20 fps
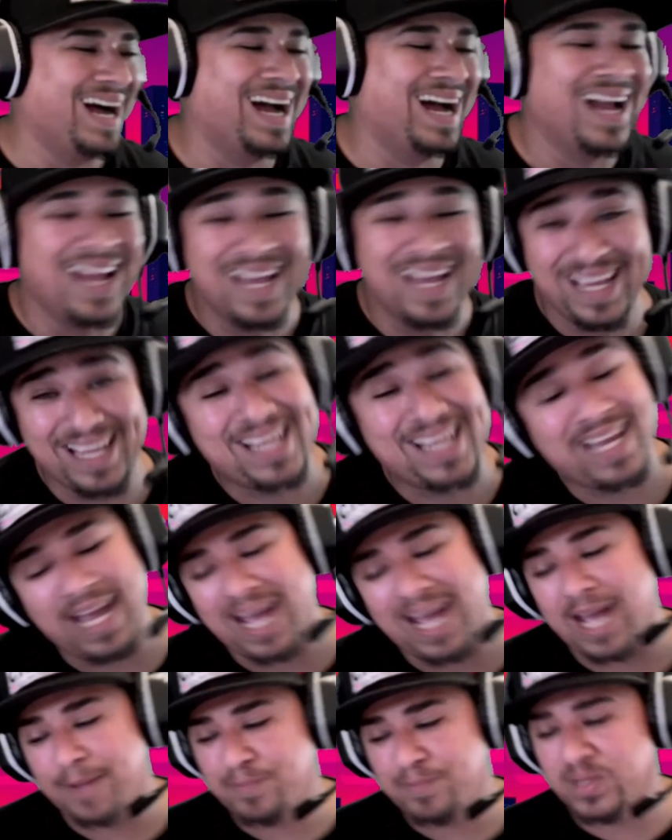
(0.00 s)
It
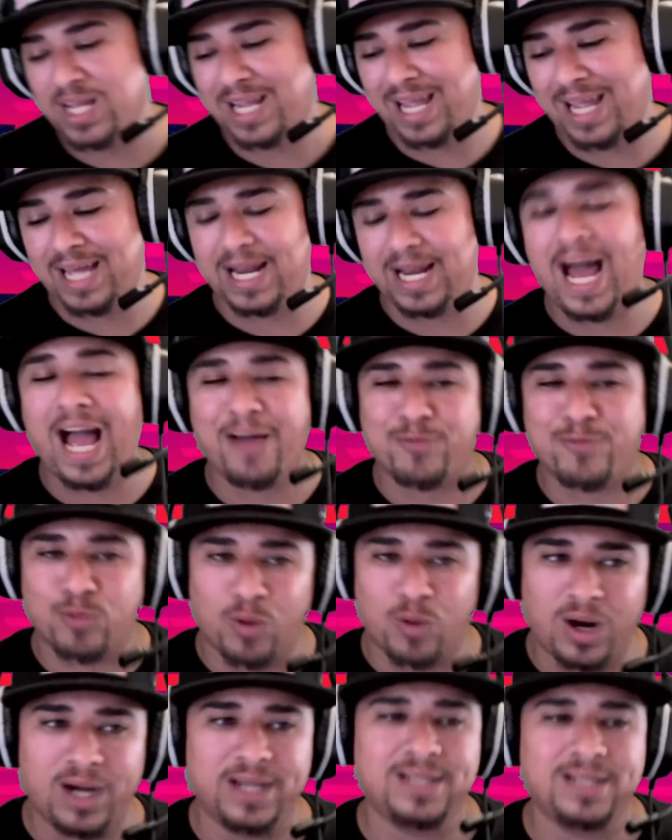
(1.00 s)
can. I have
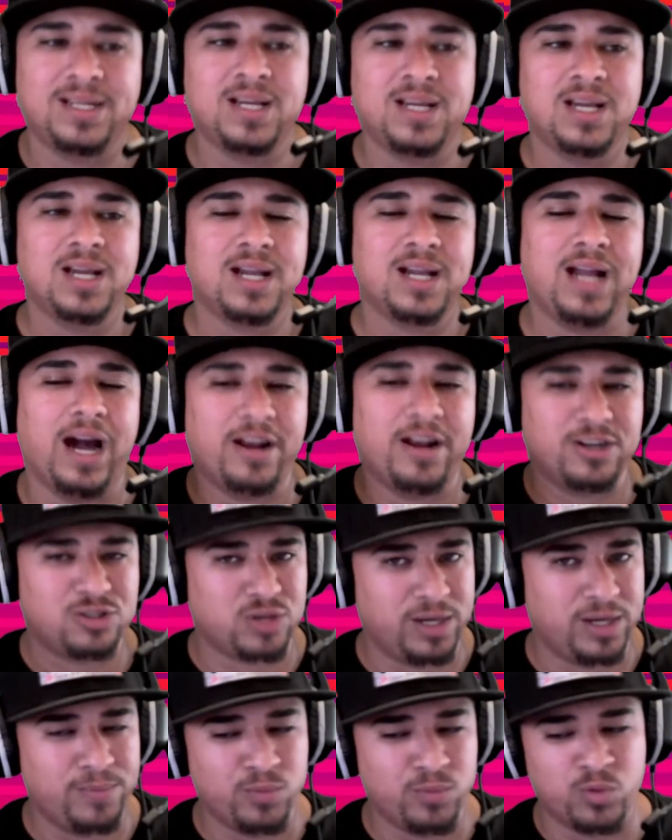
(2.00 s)
won counter
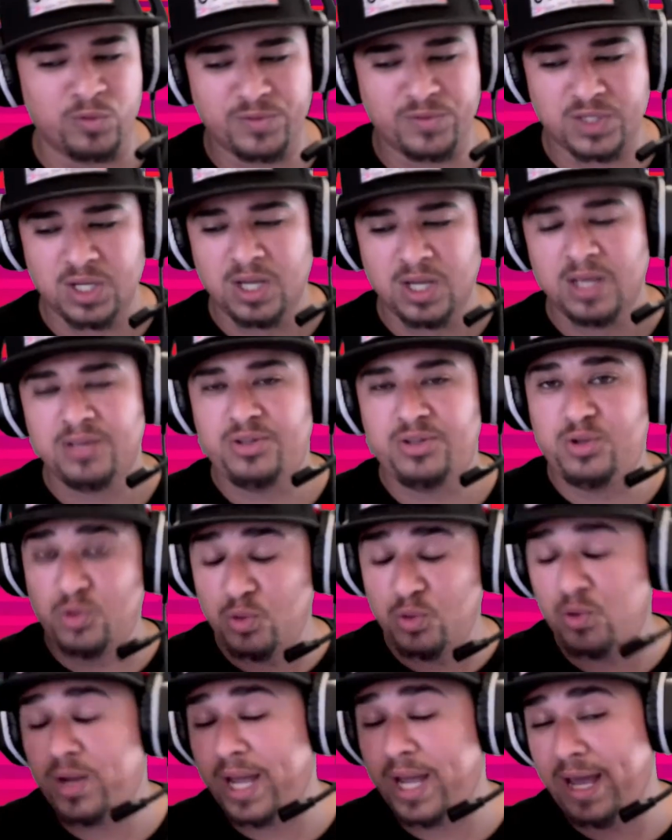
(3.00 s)
trend moves. You
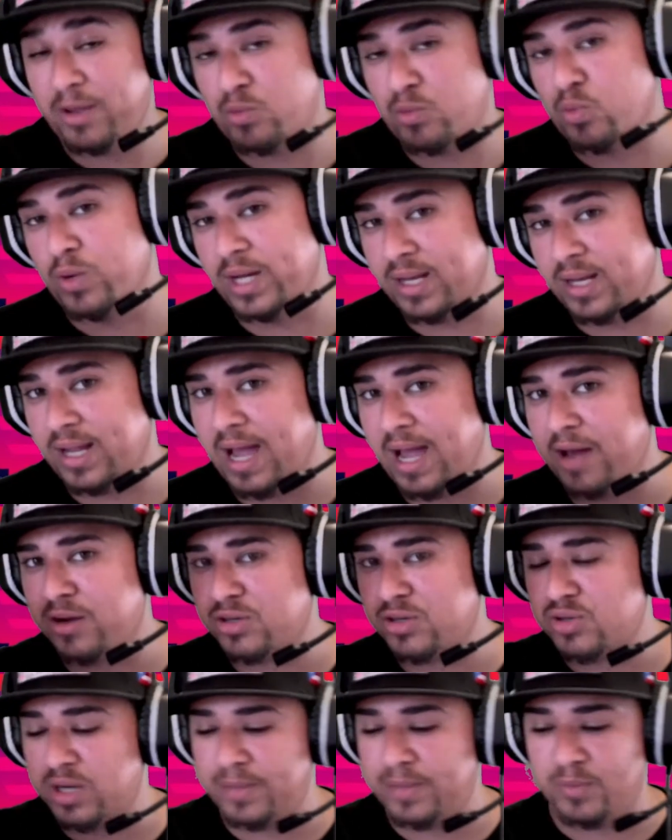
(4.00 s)
can win counter
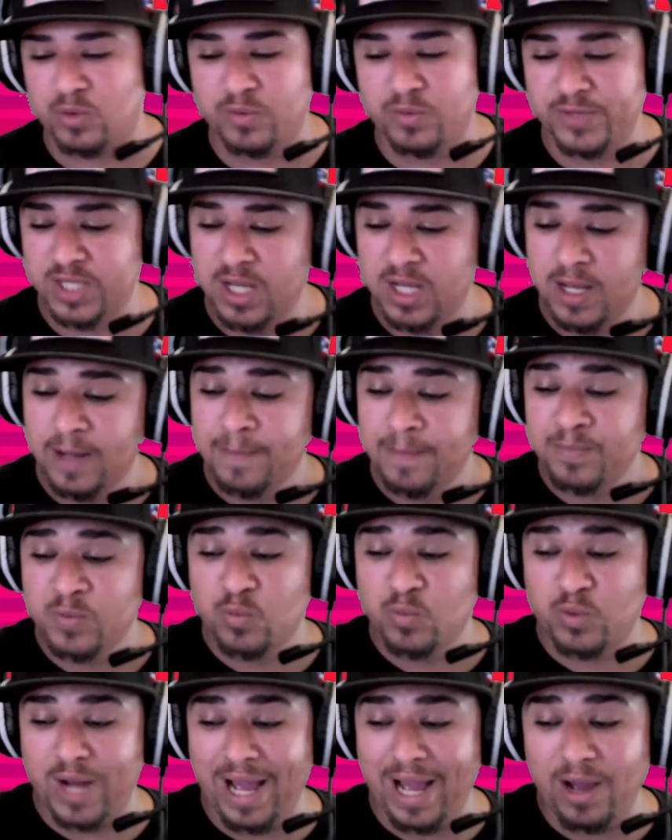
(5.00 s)
trend moves.
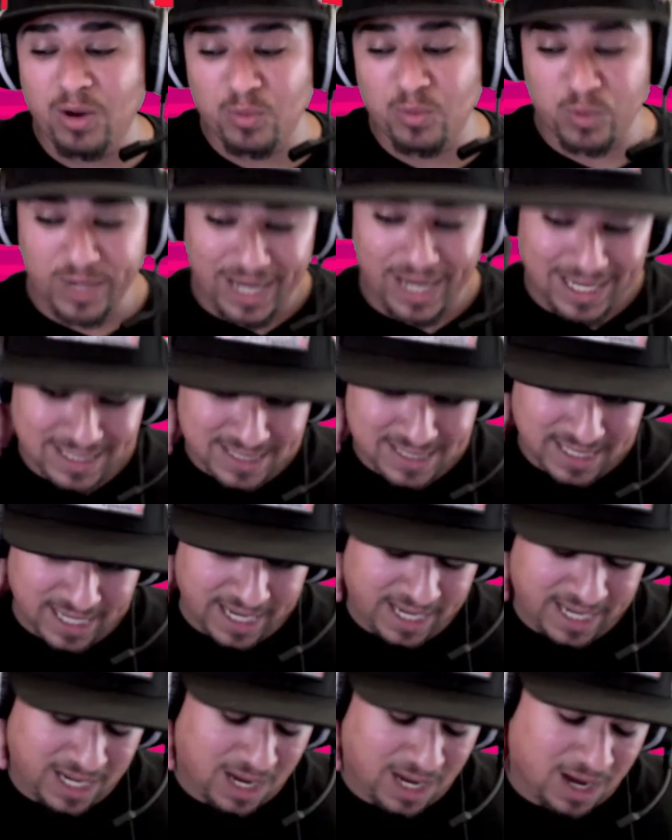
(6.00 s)
Would I
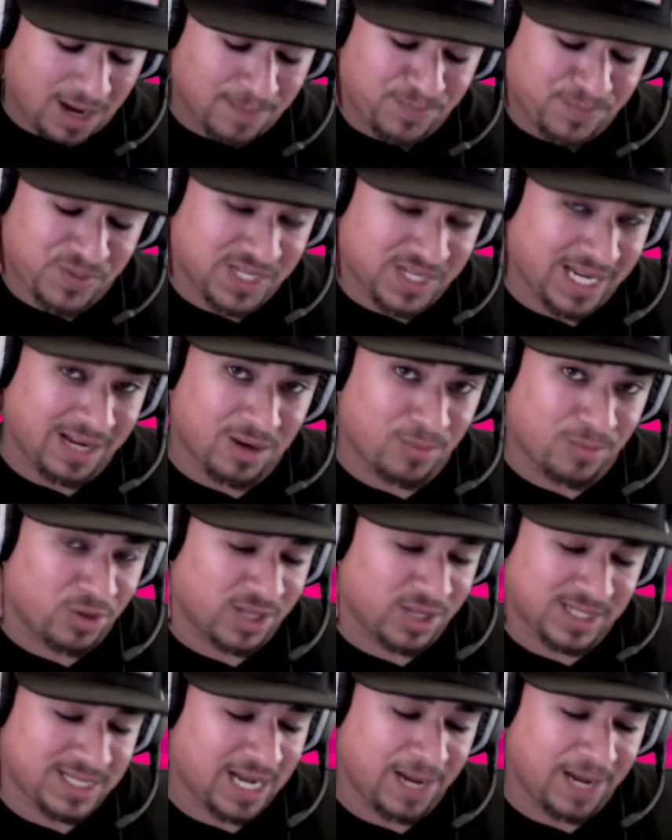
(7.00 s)
say take them all the
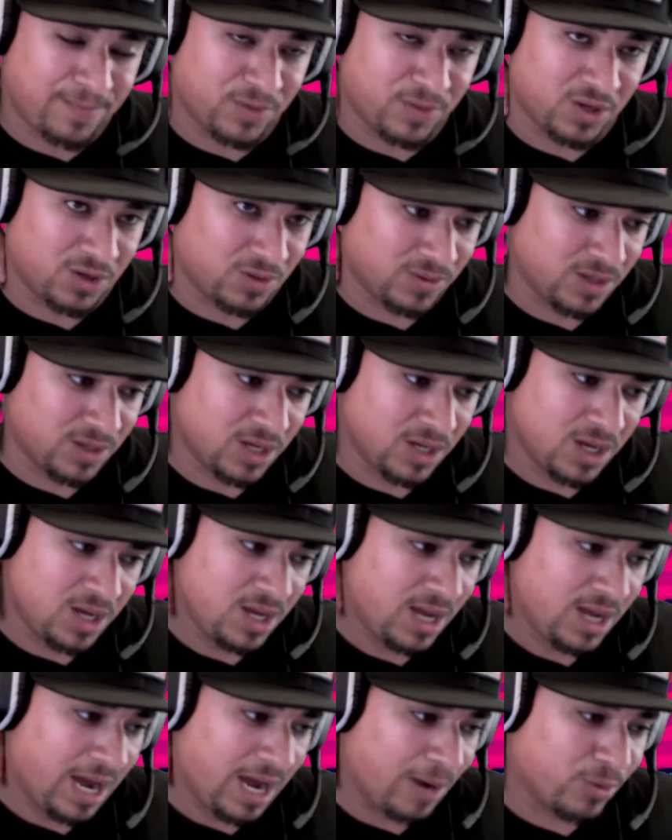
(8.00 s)
time? No,
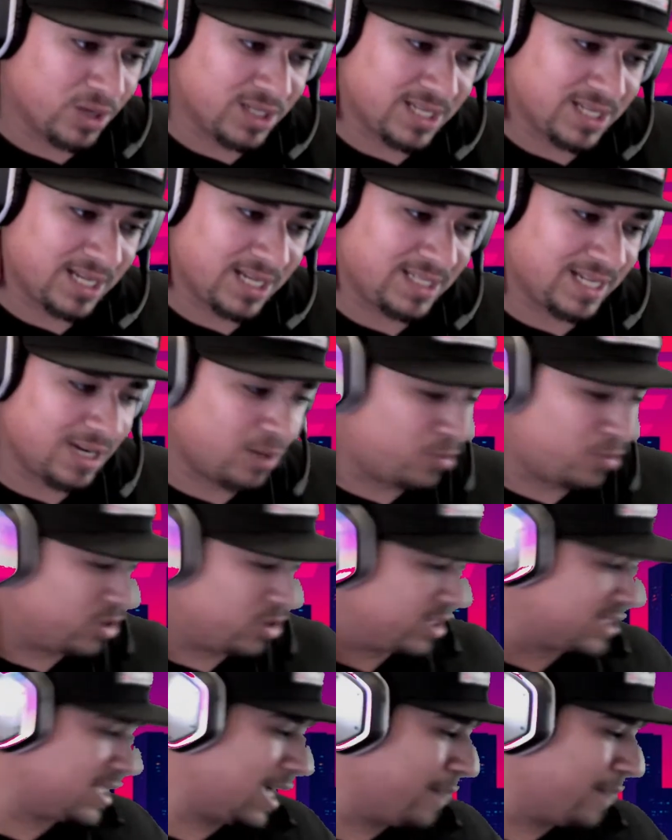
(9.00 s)
I wouldn't say take them all the
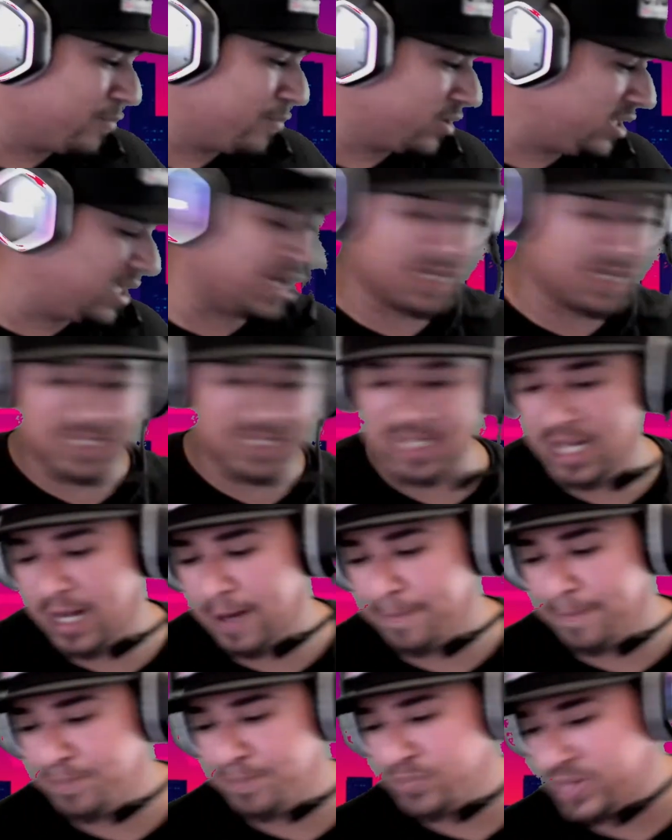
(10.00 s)
time. But yes,
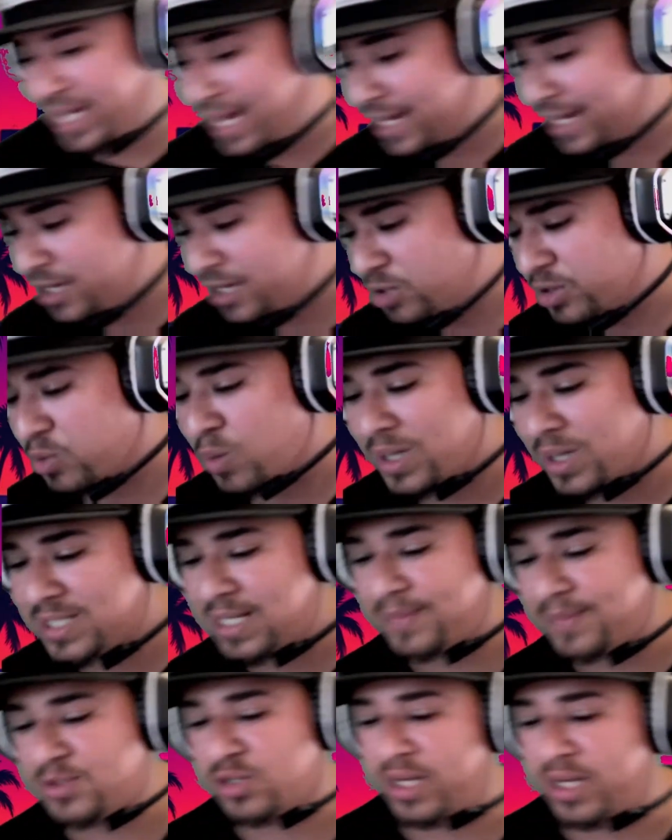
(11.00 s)
thank you, the
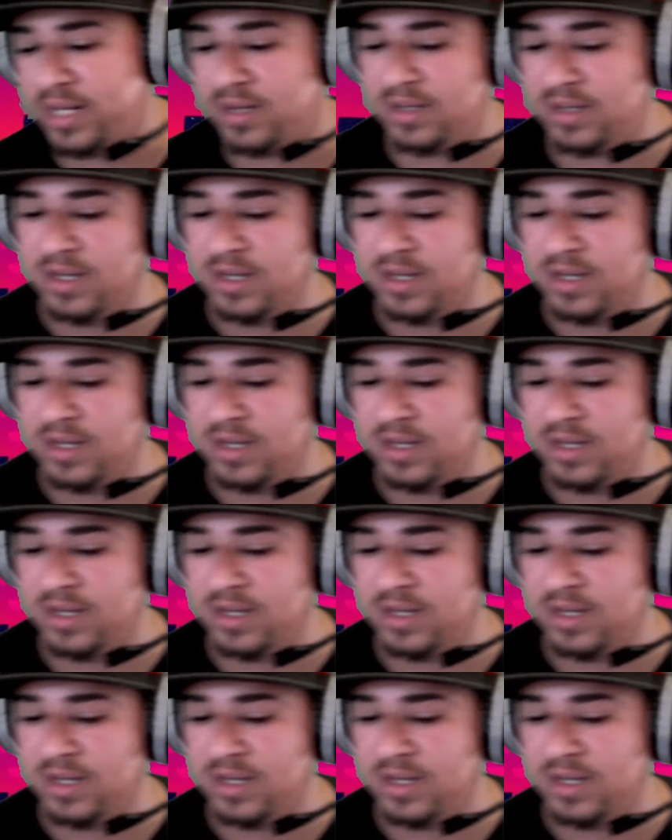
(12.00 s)
one-stop trader.